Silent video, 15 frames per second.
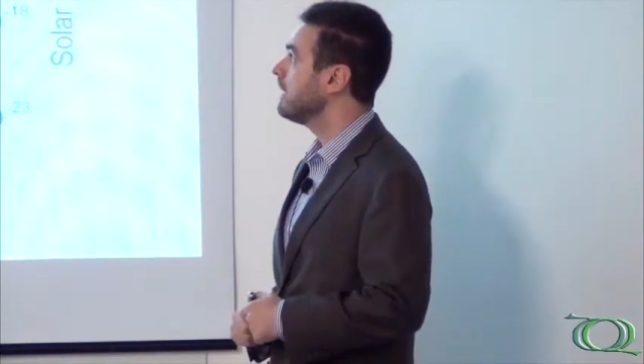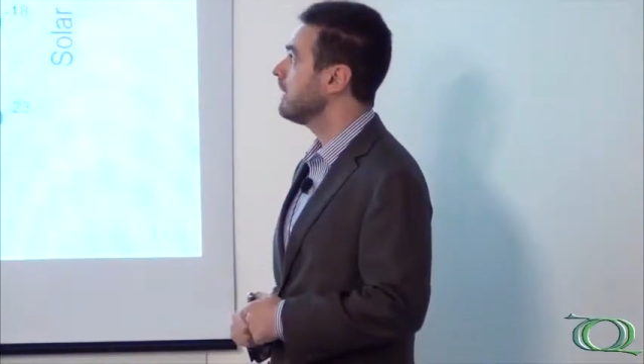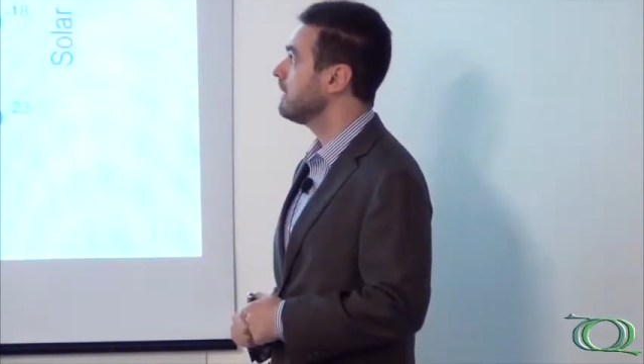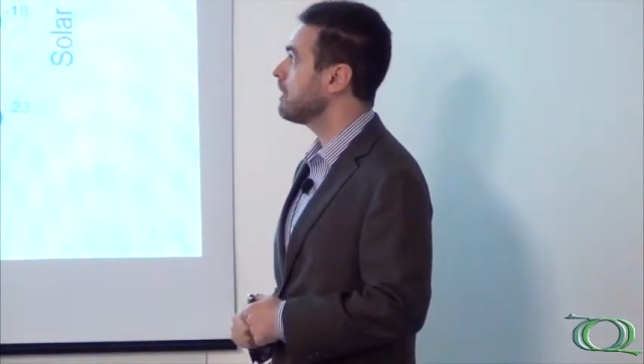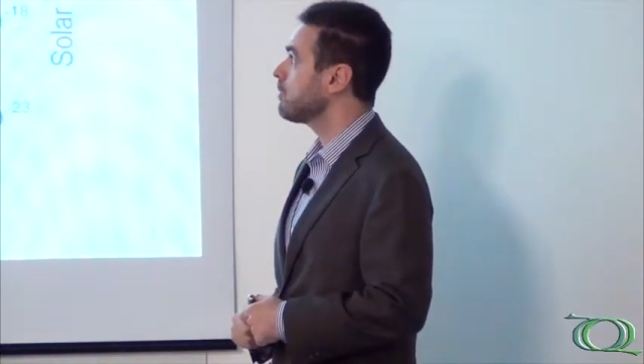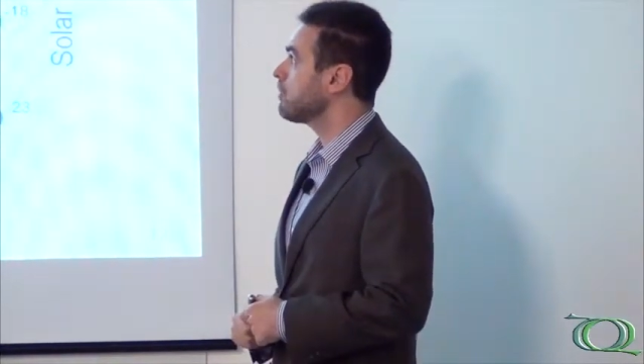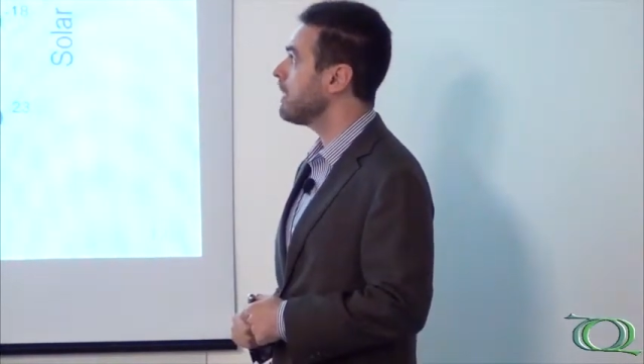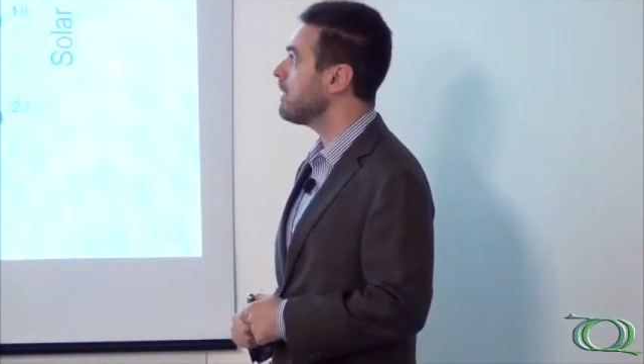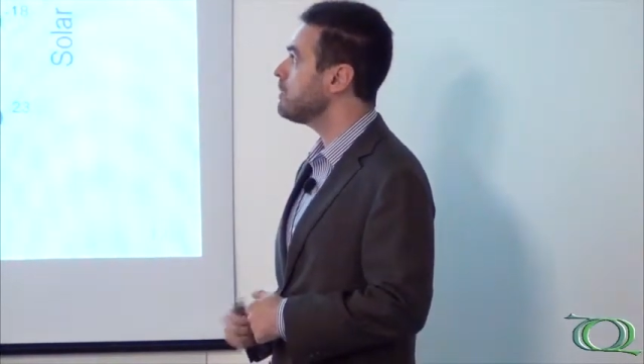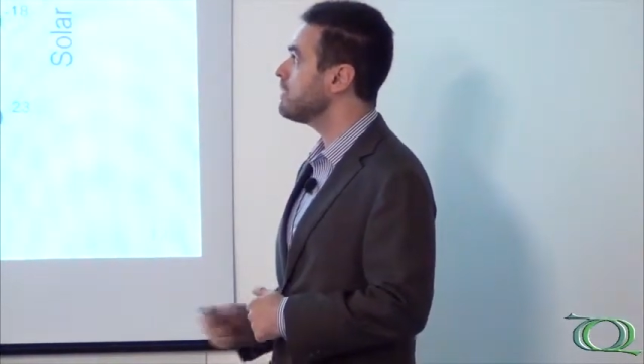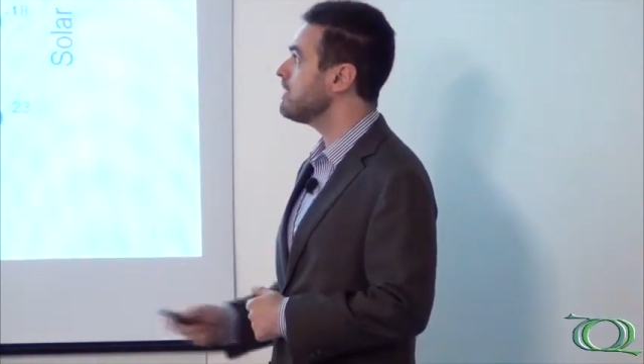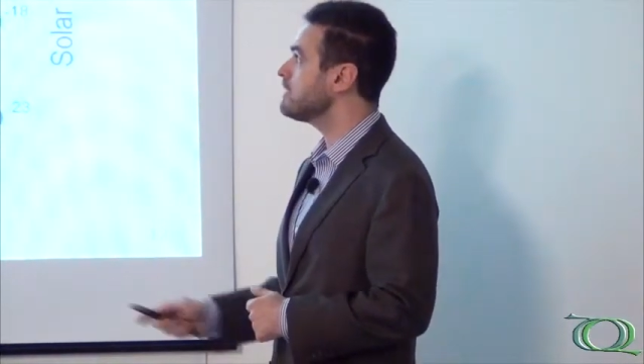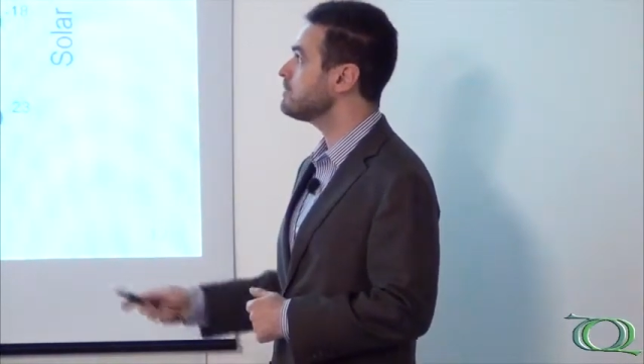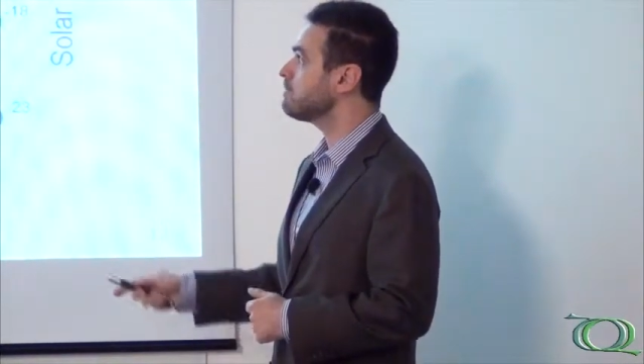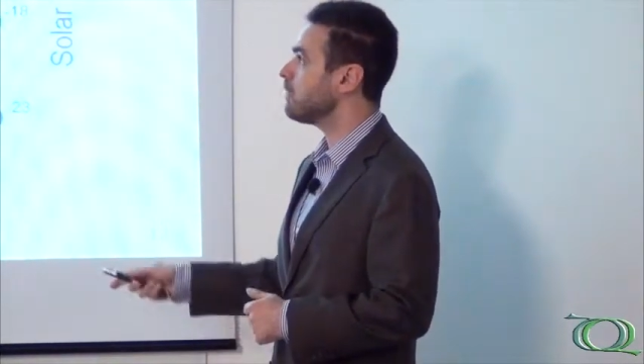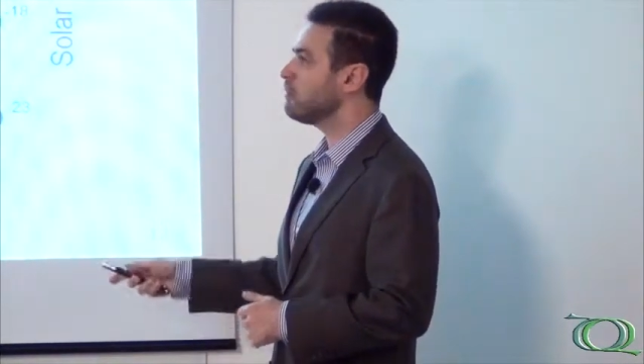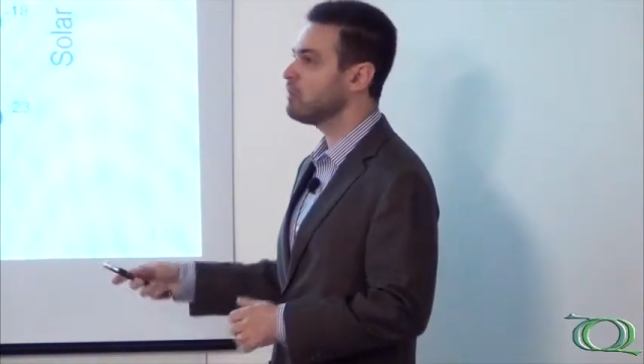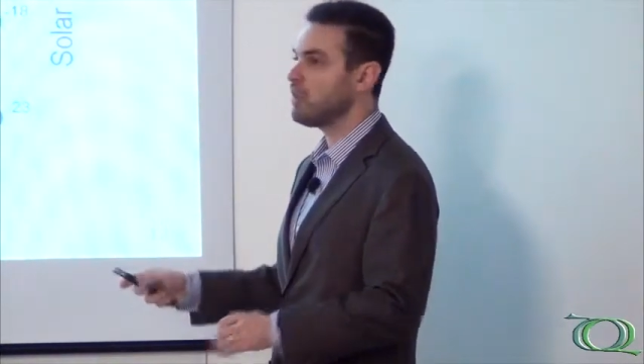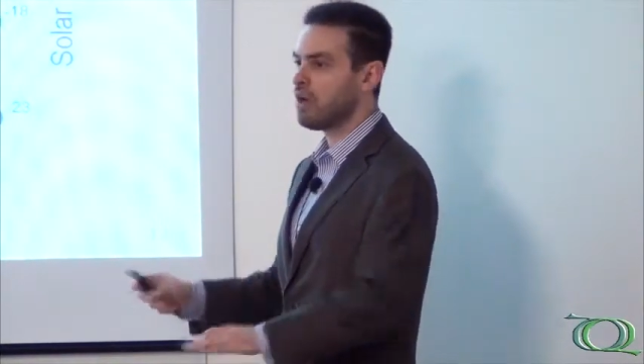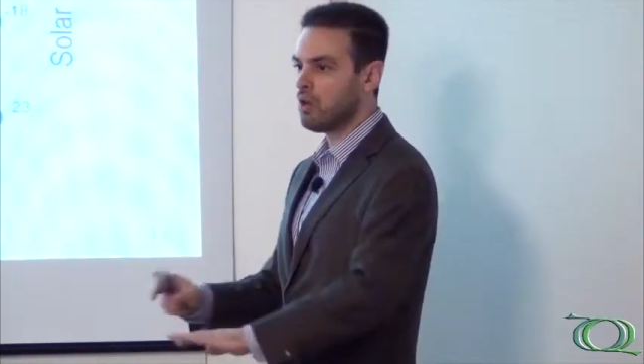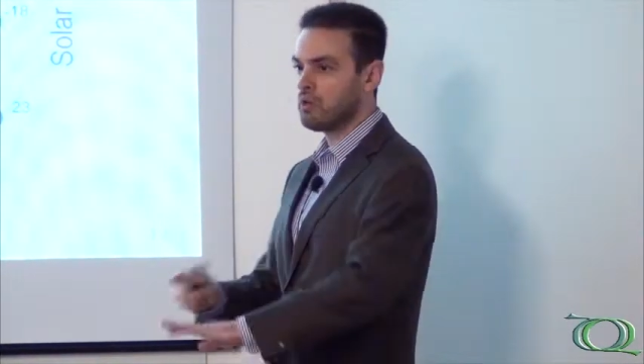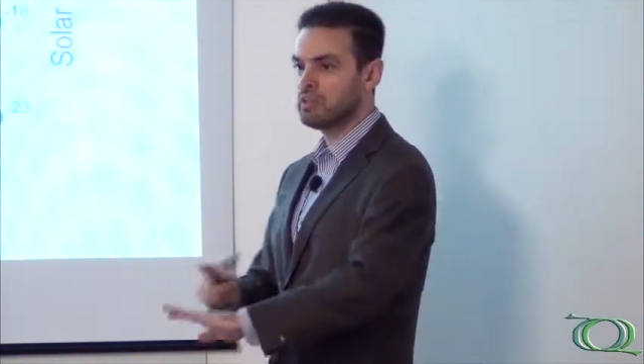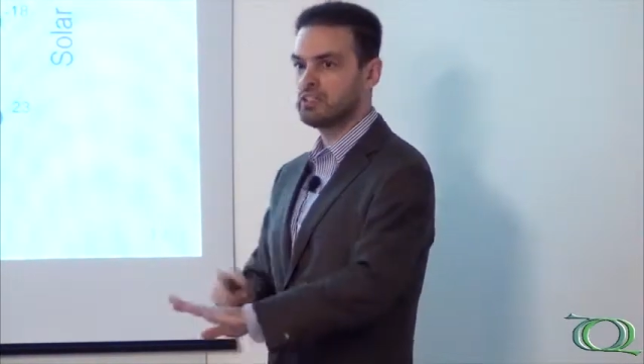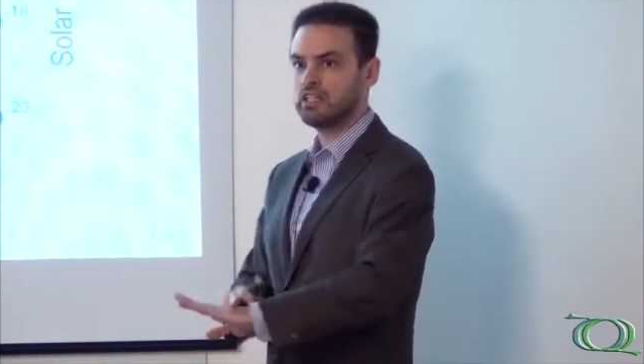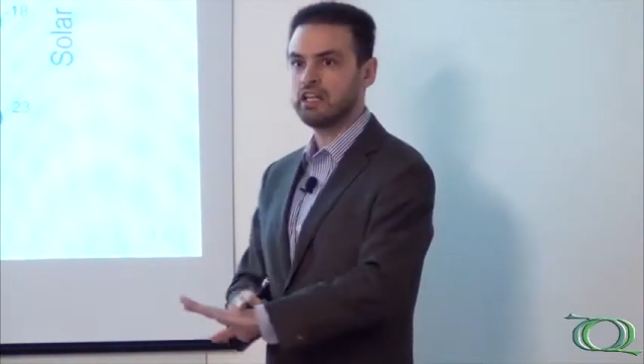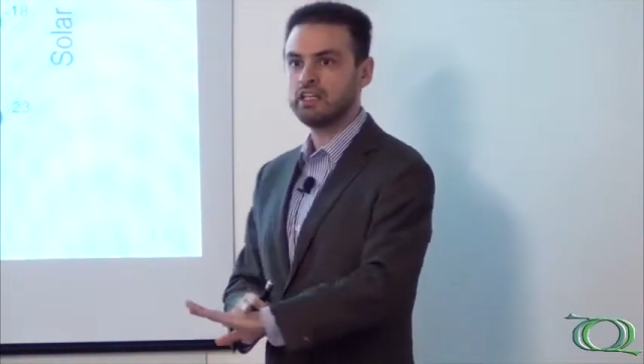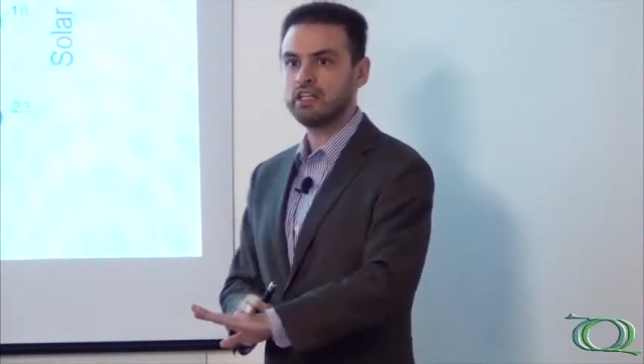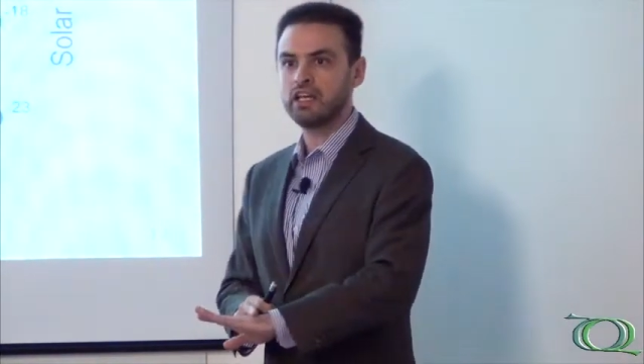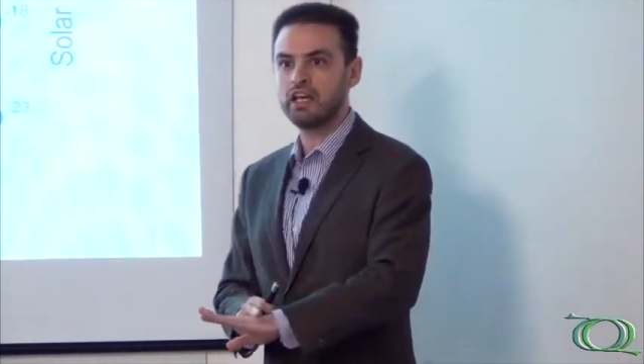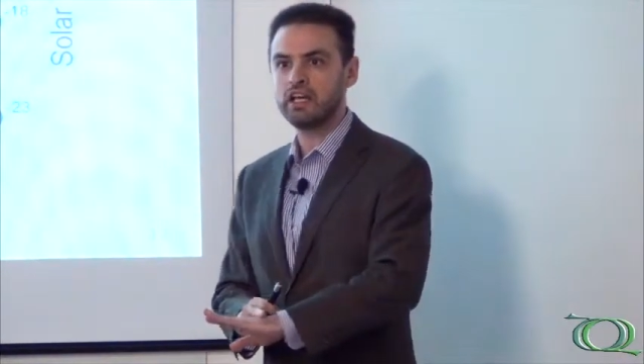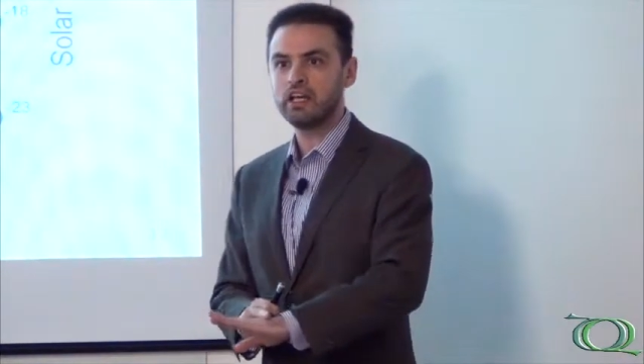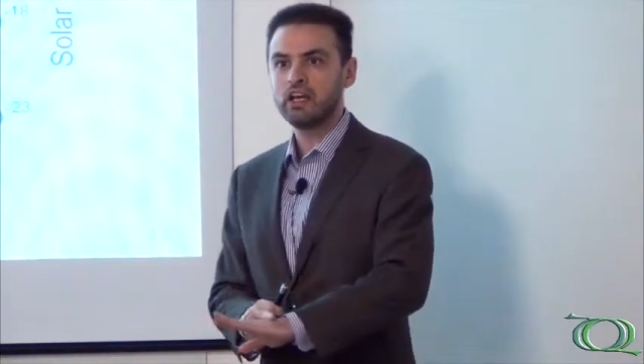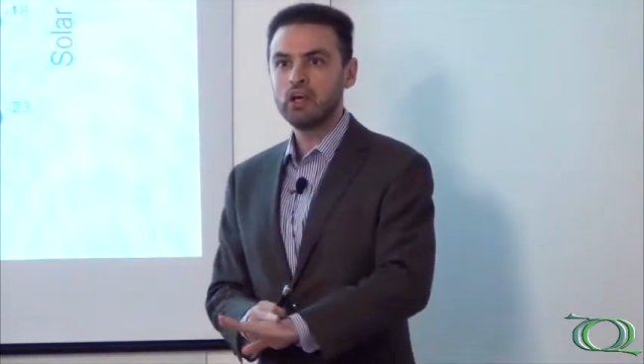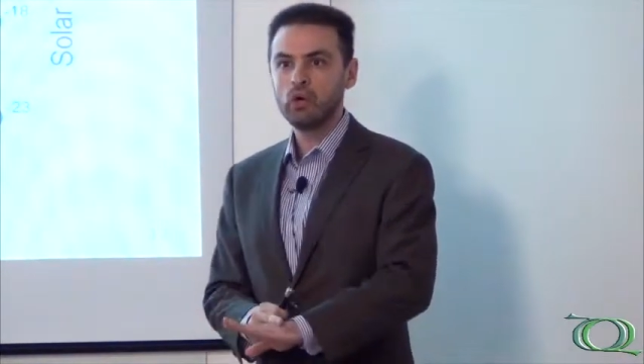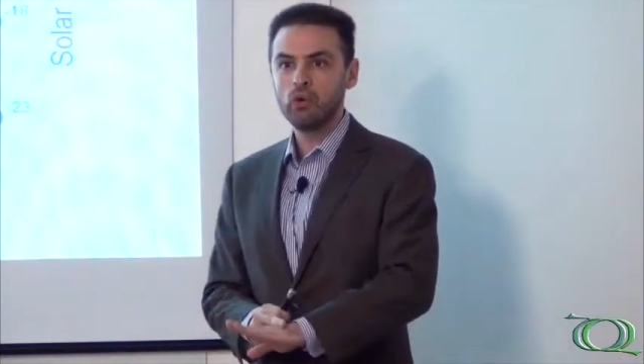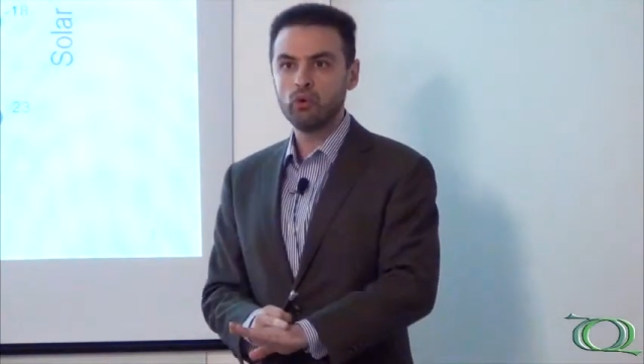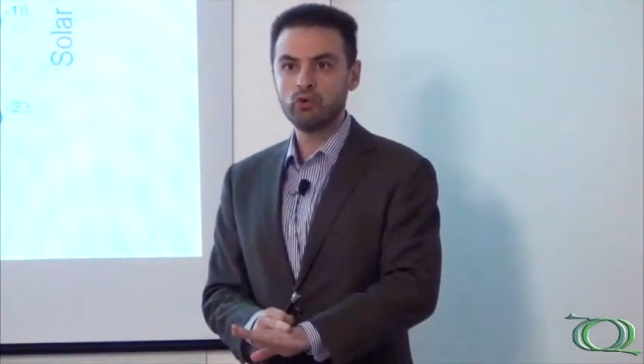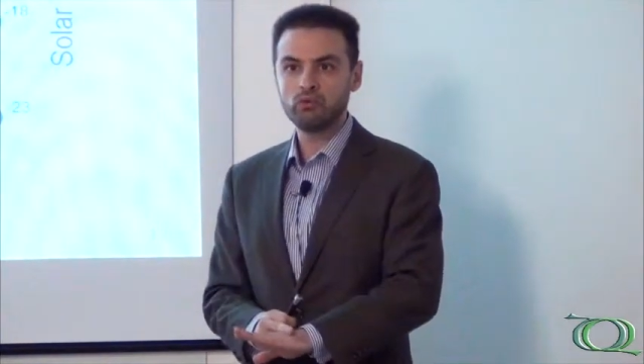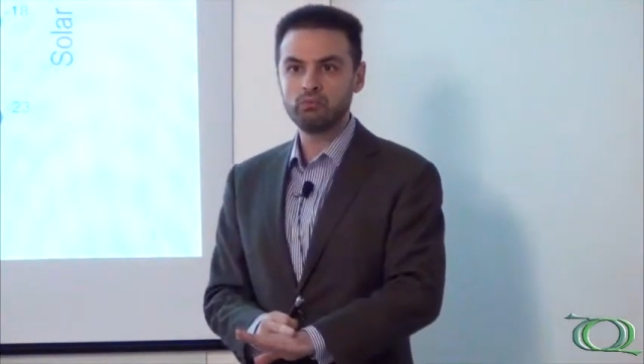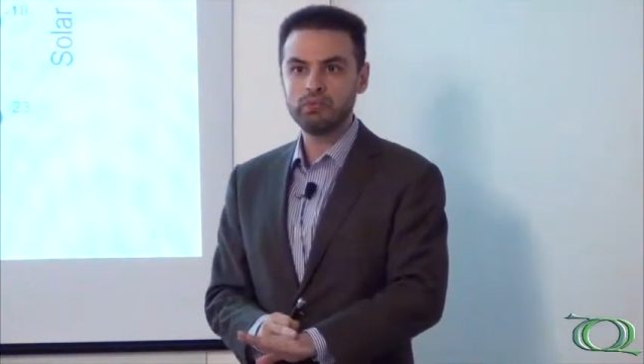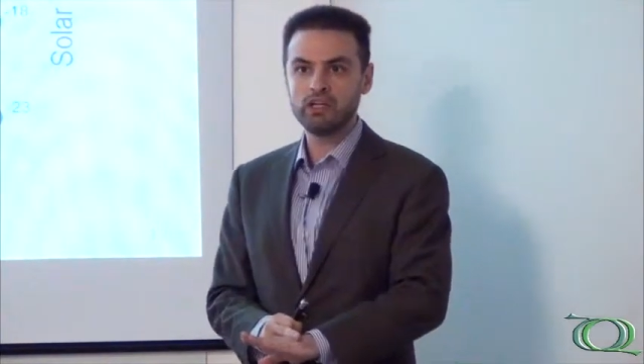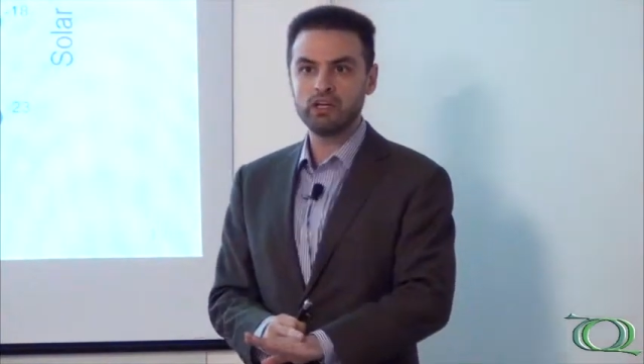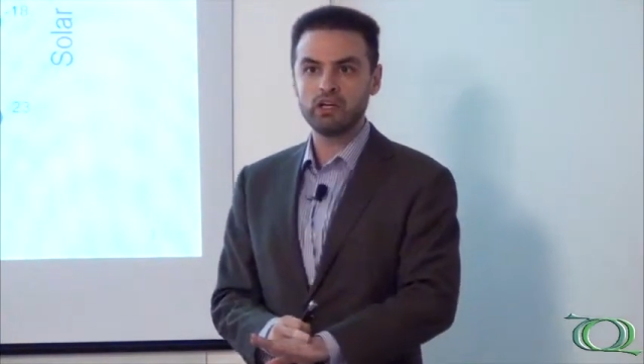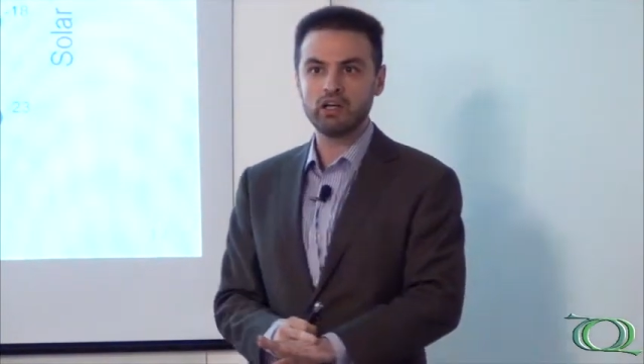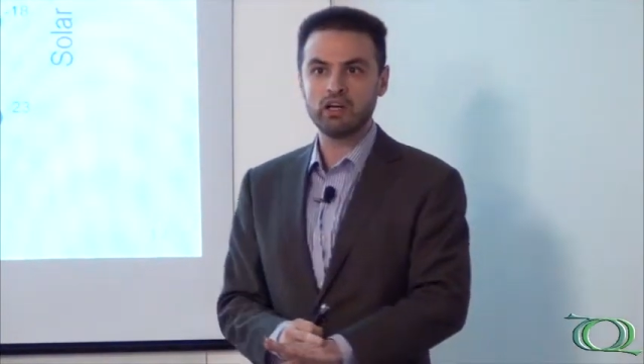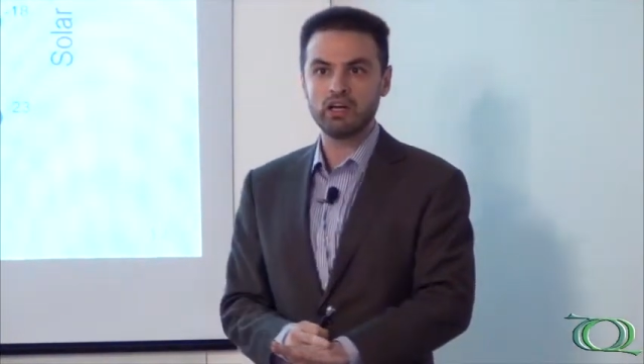in irradiance, probably our DNA would be